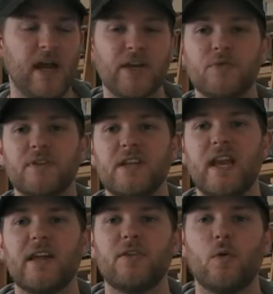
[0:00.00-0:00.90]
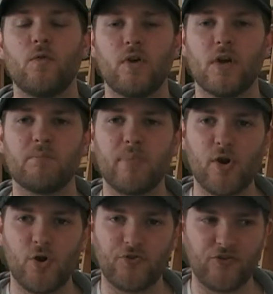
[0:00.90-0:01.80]
I don't like the overall
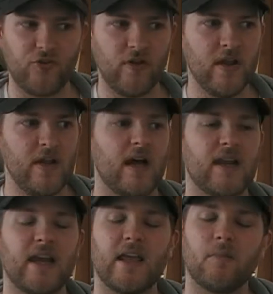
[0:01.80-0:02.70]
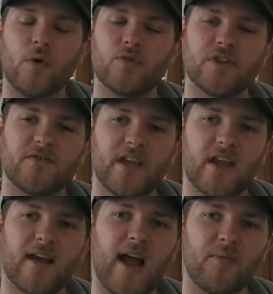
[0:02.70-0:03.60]
plot, unlike most of
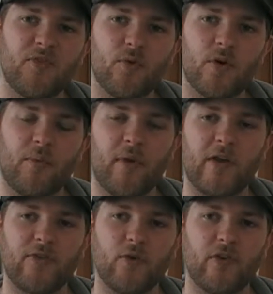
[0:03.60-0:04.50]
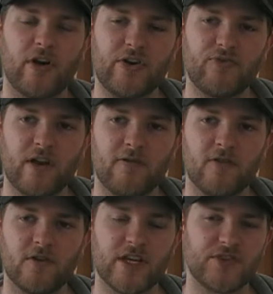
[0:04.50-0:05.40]
Nick Kime's stories, because those are
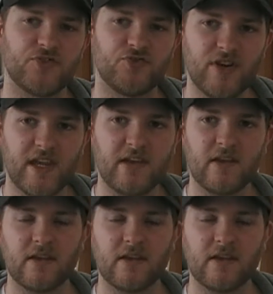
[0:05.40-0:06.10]
dreadful just to read.